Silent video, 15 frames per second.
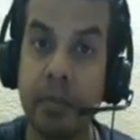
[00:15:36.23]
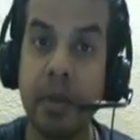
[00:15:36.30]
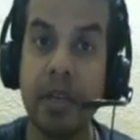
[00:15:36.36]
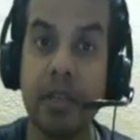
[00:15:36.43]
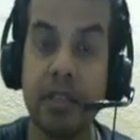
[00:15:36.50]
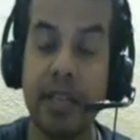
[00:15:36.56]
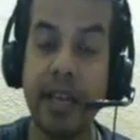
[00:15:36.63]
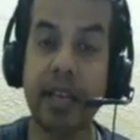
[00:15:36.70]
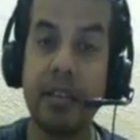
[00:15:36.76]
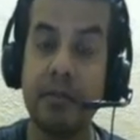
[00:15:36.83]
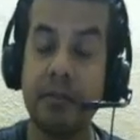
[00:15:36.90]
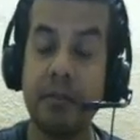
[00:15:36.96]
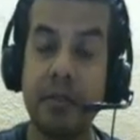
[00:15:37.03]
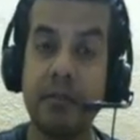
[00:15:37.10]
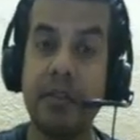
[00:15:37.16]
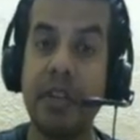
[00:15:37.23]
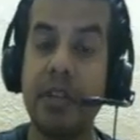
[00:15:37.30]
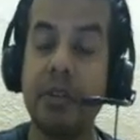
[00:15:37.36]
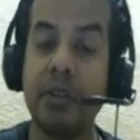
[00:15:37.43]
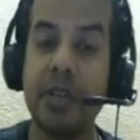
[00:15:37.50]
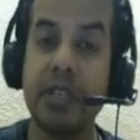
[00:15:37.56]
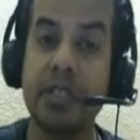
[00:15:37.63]
but that
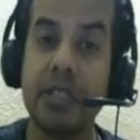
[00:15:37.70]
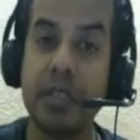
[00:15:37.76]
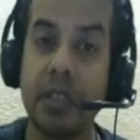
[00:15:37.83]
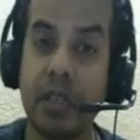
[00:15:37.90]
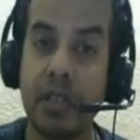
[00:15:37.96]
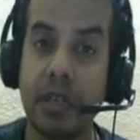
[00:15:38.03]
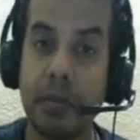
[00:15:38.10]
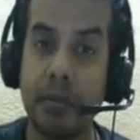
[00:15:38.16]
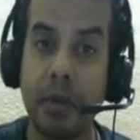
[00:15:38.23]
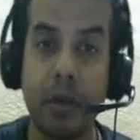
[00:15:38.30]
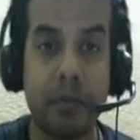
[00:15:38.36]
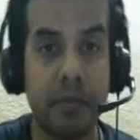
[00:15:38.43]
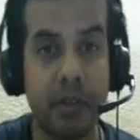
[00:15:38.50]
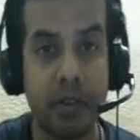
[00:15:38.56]
video is of